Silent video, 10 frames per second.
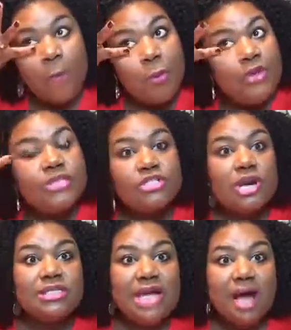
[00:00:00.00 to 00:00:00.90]
But when you
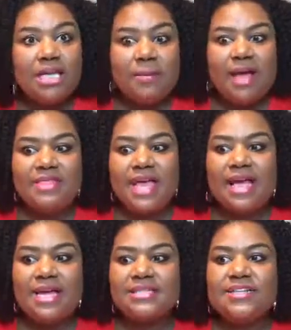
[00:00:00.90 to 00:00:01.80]
start talking about that
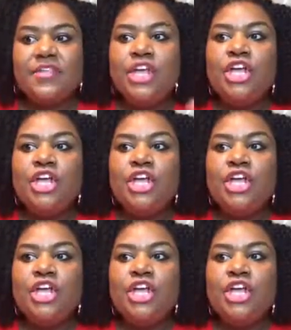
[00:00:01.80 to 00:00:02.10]
kind of stuff,